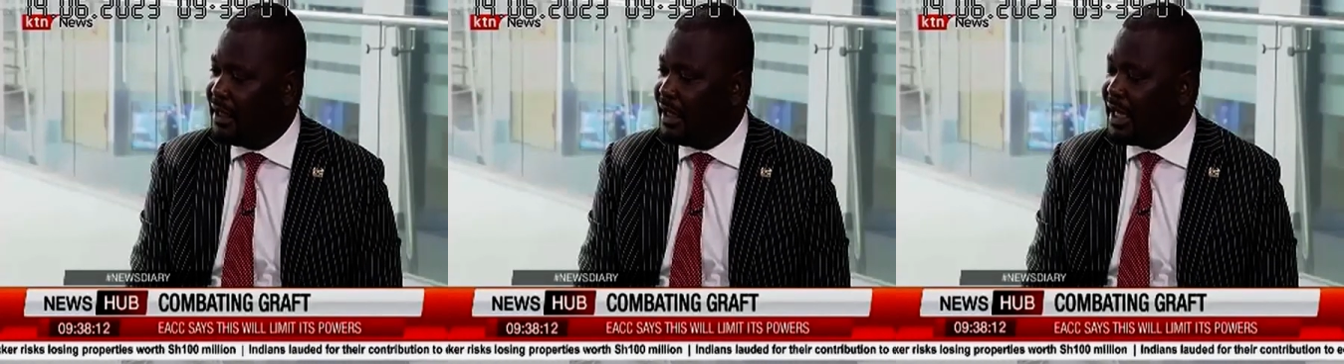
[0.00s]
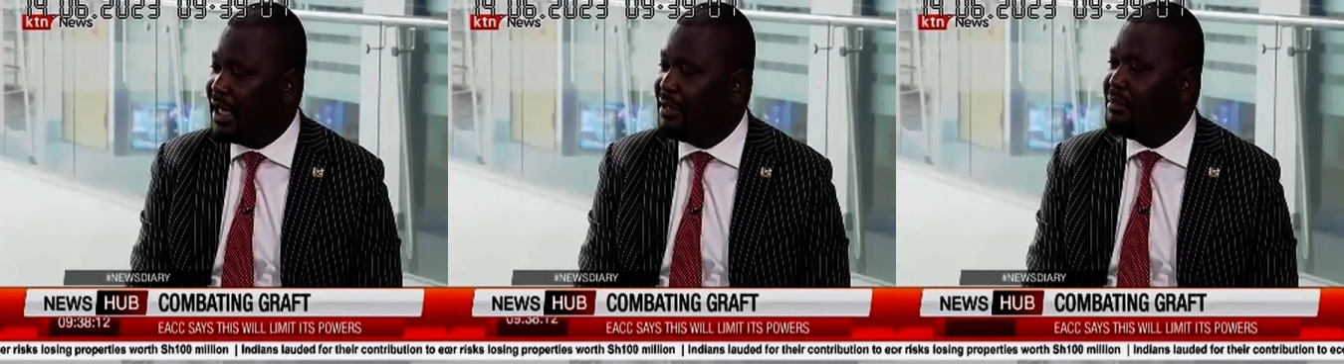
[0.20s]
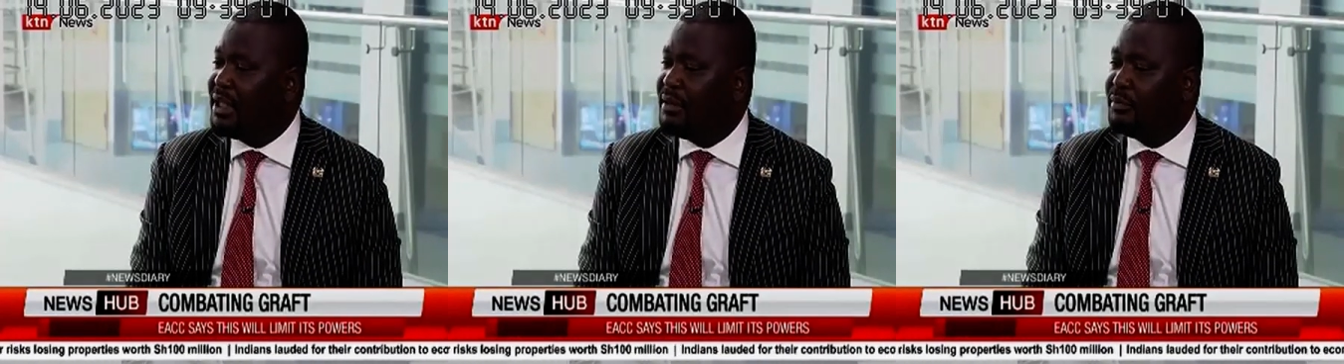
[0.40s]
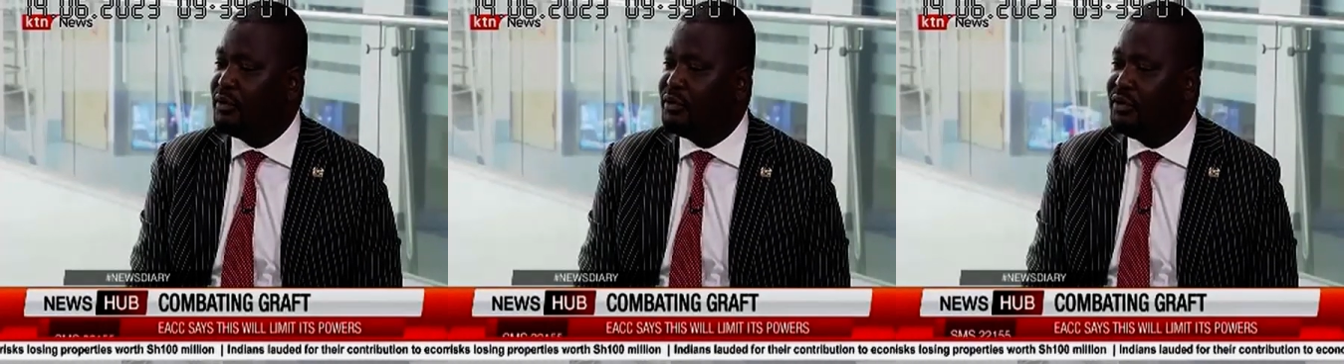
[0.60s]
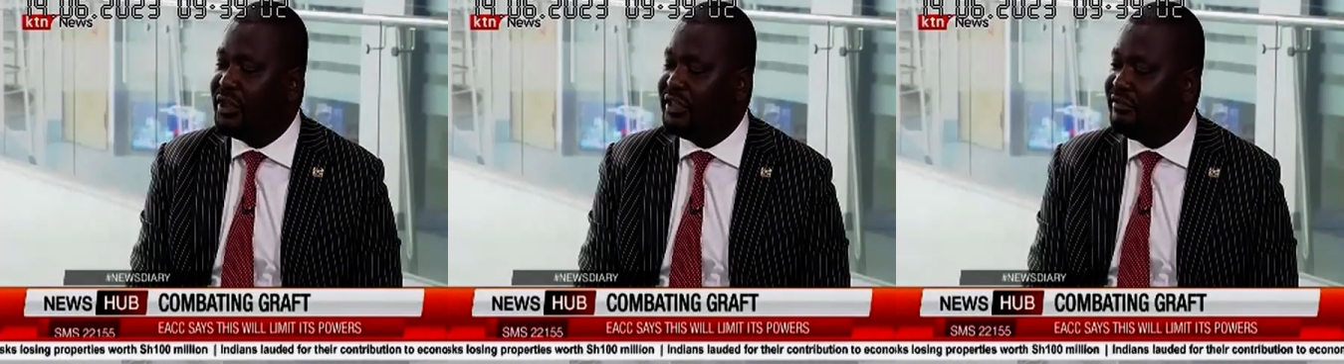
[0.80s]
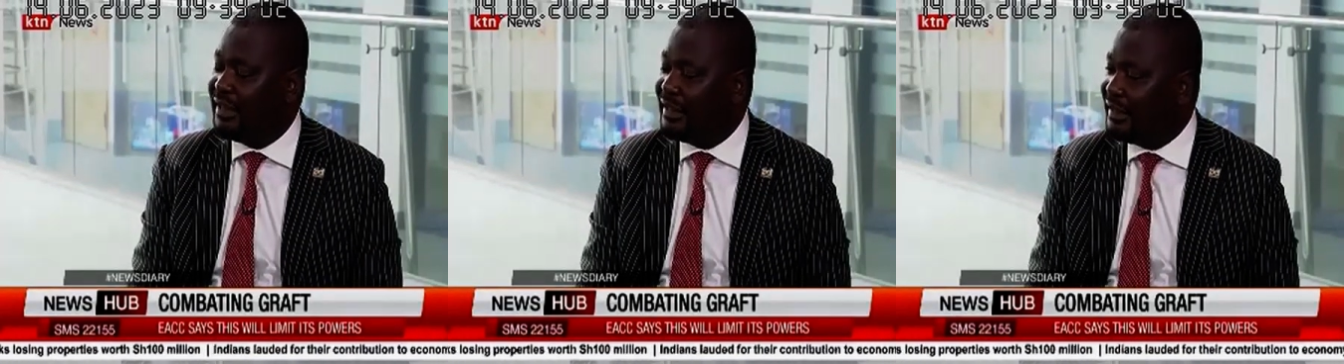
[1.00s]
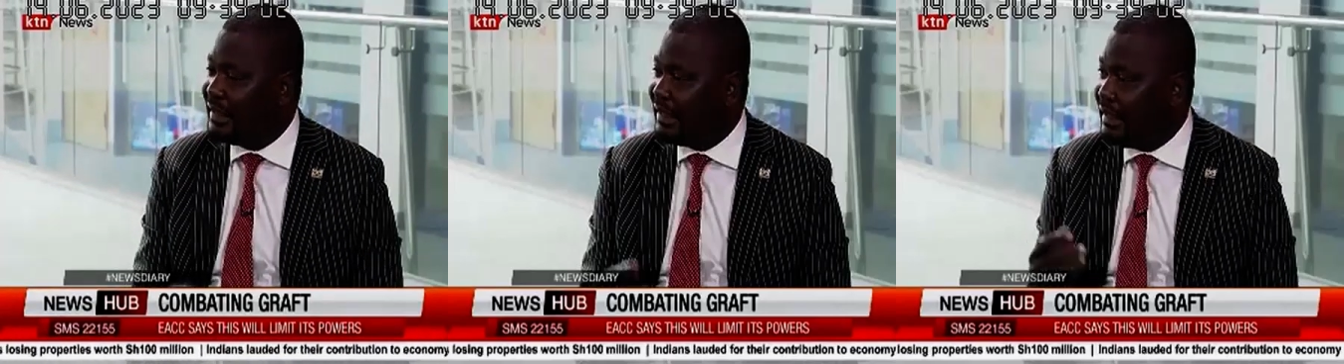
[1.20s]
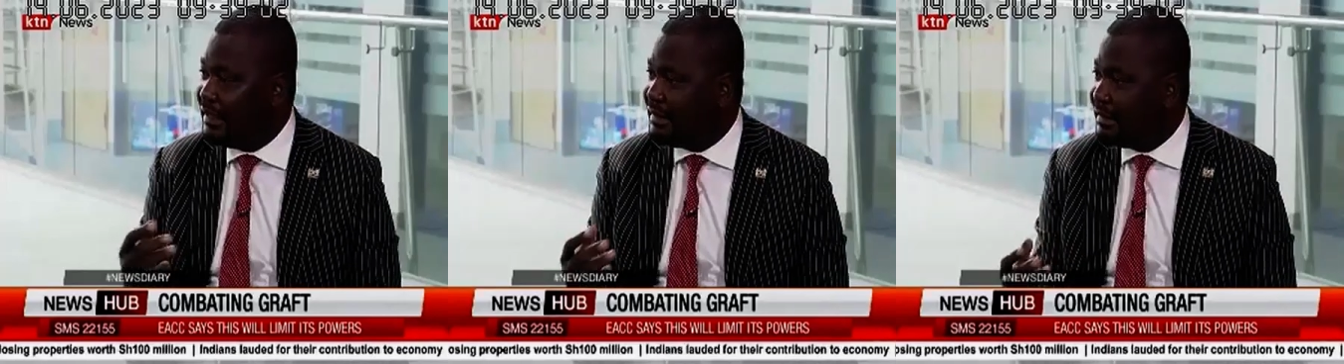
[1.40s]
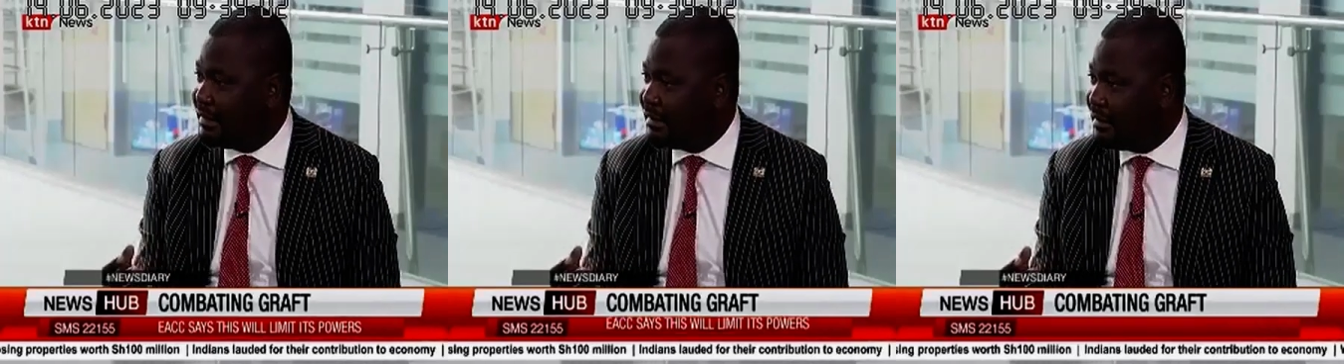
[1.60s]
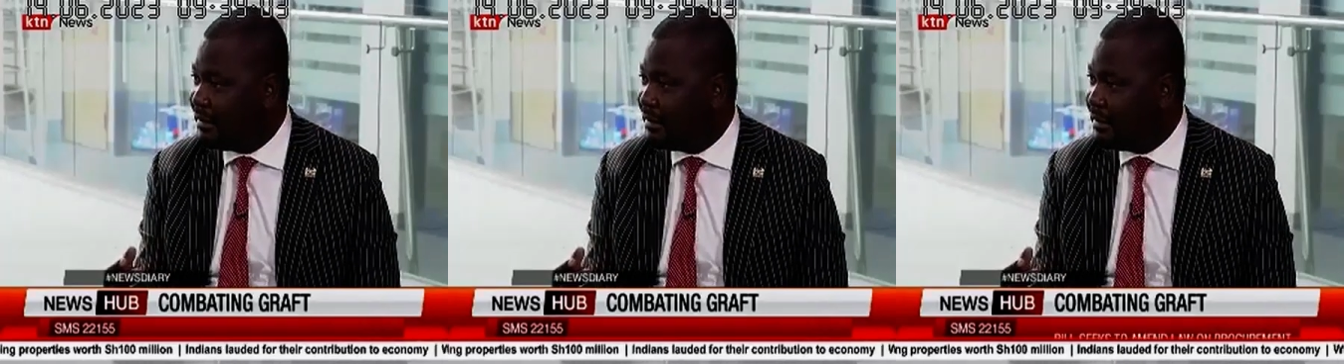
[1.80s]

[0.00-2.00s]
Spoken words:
can be able to investigate,